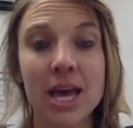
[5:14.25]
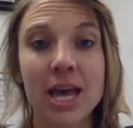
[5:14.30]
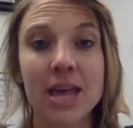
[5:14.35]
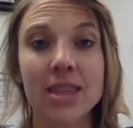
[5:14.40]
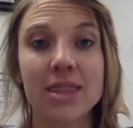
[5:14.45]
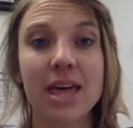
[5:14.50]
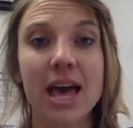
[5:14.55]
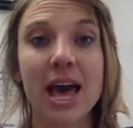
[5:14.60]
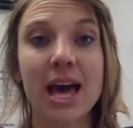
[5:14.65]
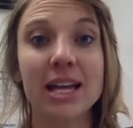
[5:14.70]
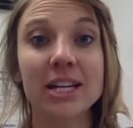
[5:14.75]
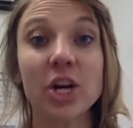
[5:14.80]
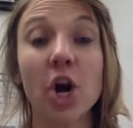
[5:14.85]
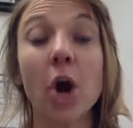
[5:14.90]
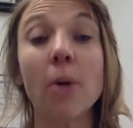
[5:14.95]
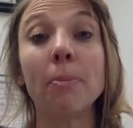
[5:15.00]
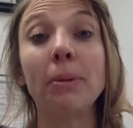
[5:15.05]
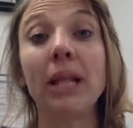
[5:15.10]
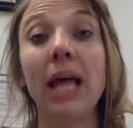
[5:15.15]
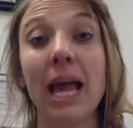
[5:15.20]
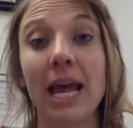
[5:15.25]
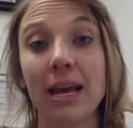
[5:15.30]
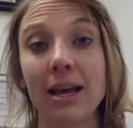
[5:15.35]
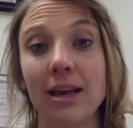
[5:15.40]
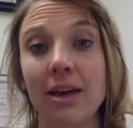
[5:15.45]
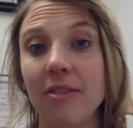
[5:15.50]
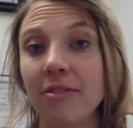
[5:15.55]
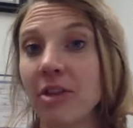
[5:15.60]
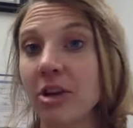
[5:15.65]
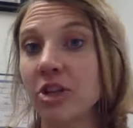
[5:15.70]
that are
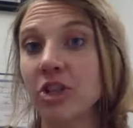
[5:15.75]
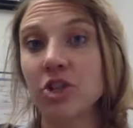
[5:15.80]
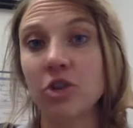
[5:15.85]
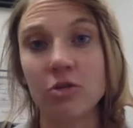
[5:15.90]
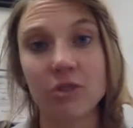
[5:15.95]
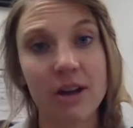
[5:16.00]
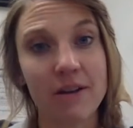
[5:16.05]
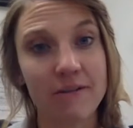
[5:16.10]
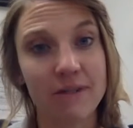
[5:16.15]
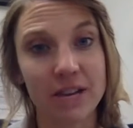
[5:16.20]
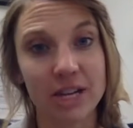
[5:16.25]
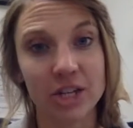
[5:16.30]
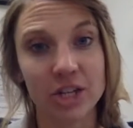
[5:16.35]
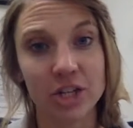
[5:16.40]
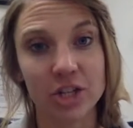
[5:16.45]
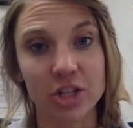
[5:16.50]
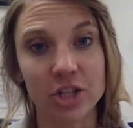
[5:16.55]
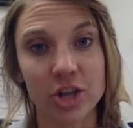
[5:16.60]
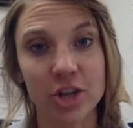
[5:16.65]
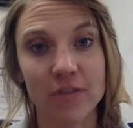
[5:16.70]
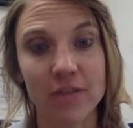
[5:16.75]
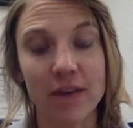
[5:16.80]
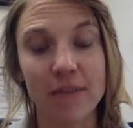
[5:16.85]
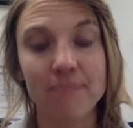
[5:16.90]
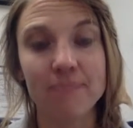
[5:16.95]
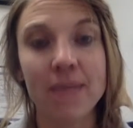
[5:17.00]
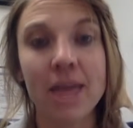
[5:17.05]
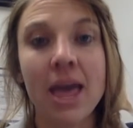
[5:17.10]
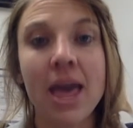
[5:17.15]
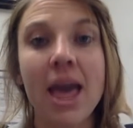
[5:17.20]
blank. There's no definitions on them.